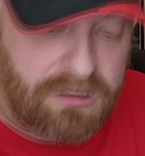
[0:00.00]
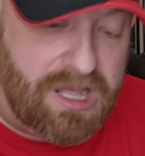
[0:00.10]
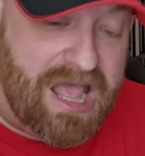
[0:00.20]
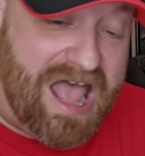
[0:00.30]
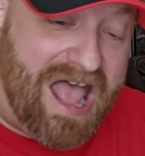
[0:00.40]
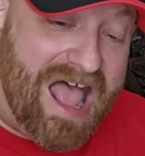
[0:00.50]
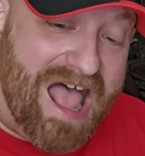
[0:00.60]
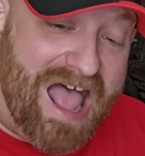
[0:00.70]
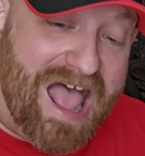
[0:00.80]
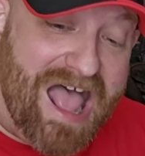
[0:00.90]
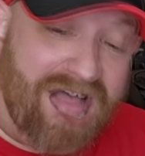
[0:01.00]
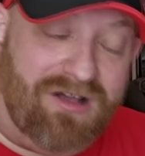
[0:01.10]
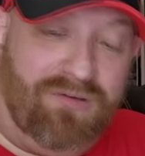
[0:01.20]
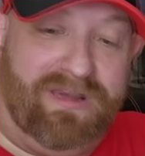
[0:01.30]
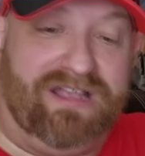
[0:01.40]
Ah,
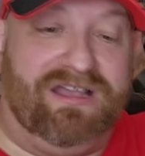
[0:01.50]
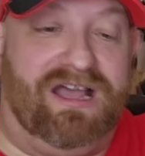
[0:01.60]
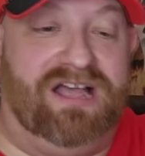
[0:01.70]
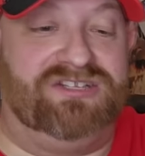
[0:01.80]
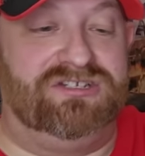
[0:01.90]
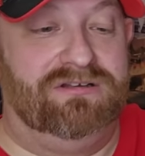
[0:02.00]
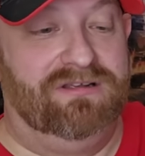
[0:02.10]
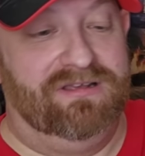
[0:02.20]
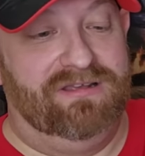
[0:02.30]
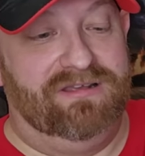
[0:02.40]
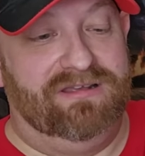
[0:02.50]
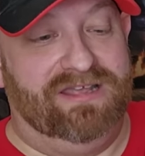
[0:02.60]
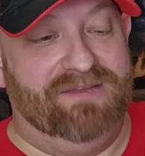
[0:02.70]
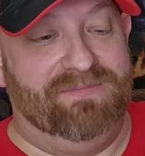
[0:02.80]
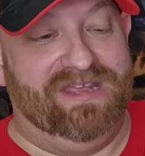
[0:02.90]
oh my gosh.
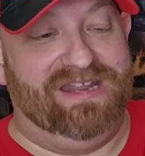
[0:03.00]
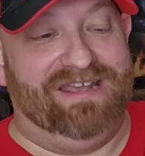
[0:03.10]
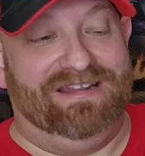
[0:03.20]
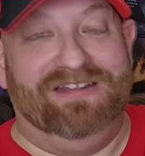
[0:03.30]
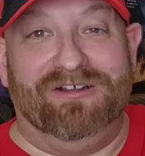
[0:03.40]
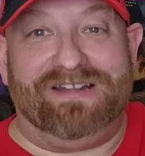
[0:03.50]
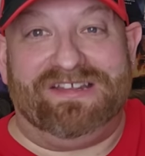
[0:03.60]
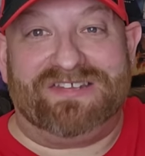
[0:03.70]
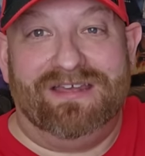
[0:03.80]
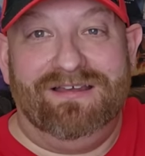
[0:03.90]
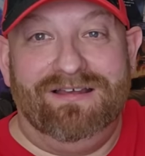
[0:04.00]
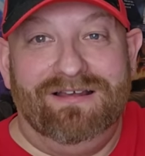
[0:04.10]
It immediately, look at this.